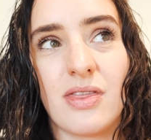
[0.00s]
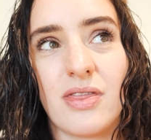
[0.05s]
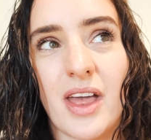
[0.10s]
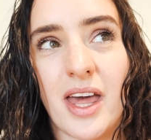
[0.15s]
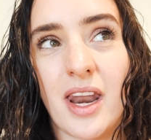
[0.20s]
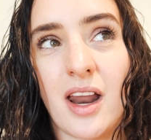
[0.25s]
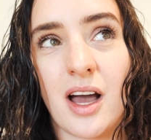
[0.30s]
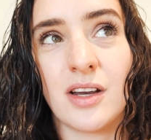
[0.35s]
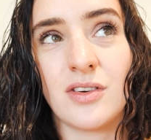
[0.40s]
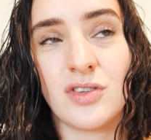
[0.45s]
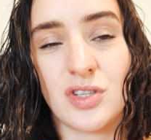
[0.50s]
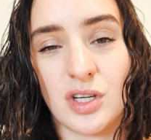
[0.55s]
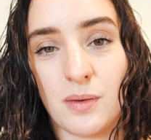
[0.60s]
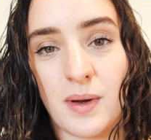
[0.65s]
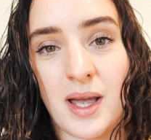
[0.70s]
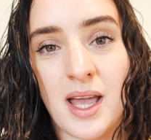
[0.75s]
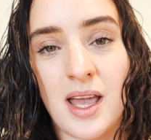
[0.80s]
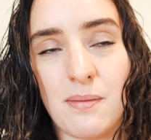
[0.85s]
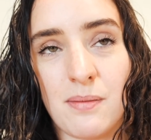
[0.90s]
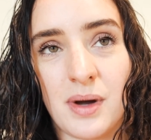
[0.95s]
then I
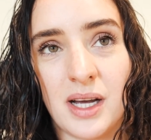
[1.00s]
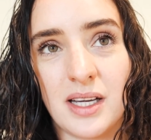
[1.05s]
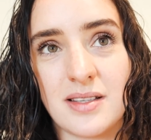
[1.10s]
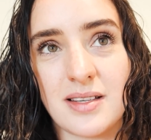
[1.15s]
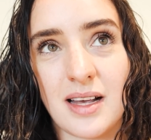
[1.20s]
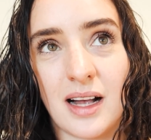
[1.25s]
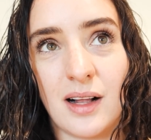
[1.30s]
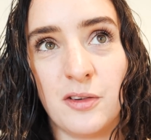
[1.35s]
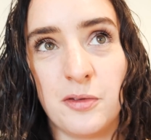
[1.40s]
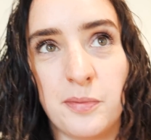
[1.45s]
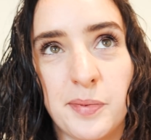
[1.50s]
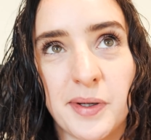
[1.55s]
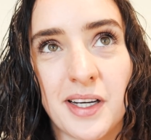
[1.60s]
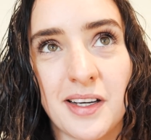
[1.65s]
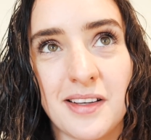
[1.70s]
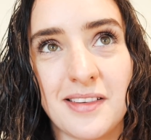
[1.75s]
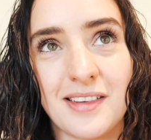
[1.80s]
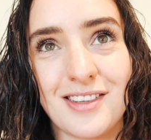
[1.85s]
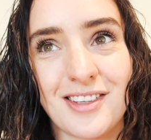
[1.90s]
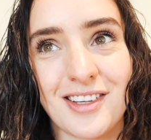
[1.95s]
do it myself,
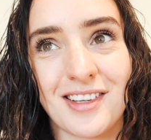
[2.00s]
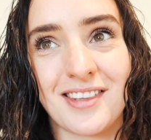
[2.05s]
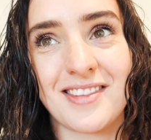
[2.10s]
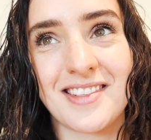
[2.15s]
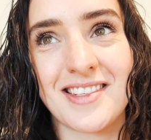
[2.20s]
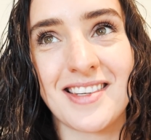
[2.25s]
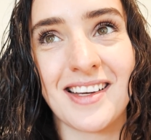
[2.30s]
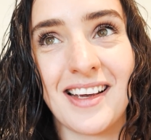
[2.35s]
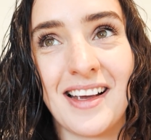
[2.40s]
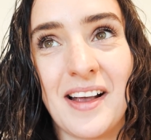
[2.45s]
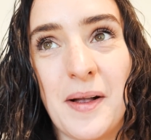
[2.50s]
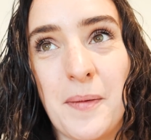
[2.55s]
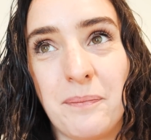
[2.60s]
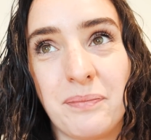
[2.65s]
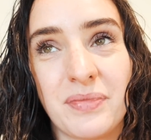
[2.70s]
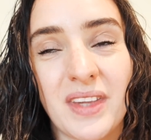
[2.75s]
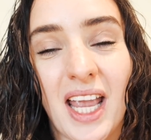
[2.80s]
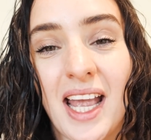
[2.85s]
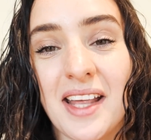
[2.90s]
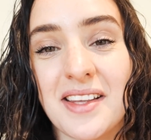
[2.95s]
because
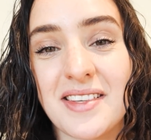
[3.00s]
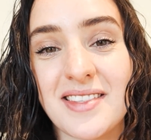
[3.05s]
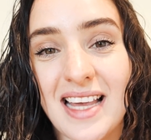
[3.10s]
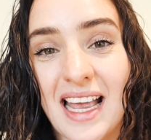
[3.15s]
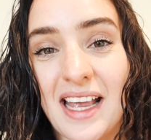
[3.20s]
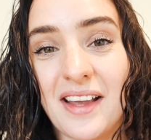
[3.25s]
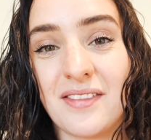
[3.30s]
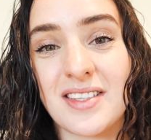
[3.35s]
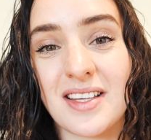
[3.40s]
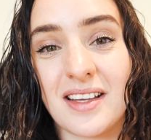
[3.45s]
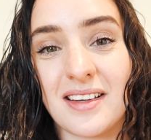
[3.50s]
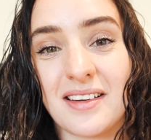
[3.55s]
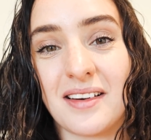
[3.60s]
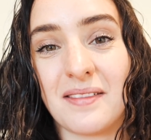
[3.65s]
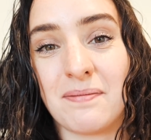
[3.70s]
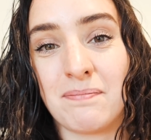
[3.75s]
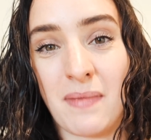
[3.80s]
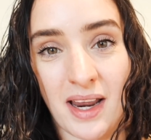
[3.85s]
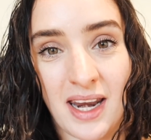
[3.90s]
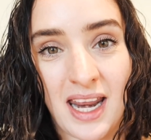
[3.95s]
it saves
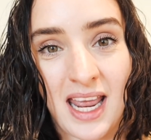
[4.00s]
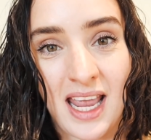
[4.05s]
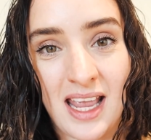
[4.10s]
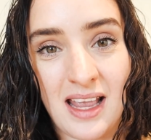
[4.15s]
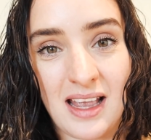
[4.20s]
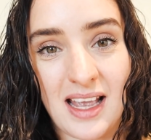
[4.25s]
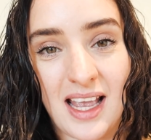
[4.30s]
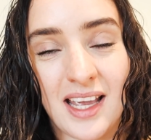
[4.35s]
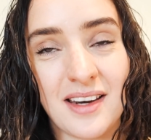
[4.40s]
money.